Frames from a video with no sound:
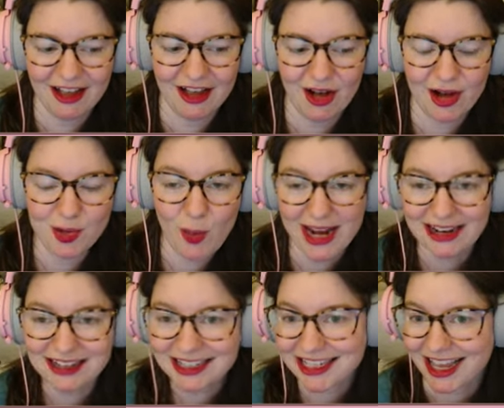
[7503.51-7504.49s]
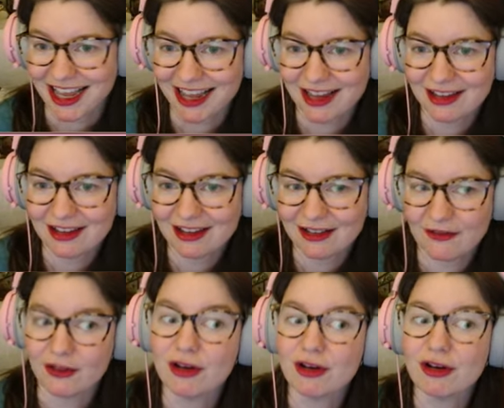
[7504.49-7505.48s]
on Wednesday
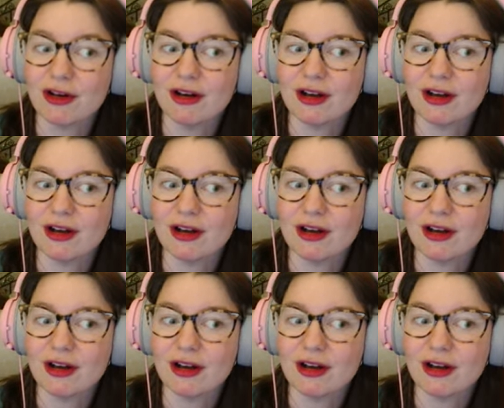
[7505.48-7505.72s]
for...